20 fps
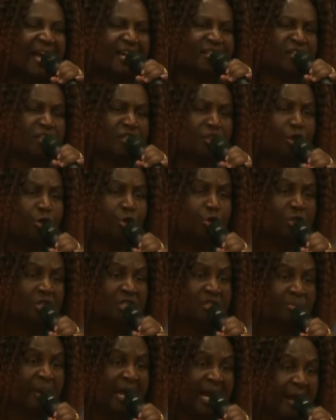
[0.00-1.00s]

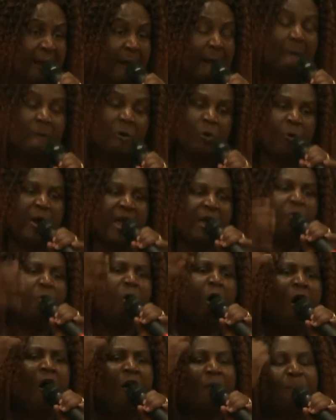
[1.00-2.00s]
Excuse me. We
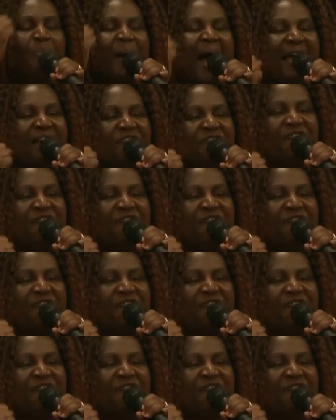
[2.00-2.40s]
walk by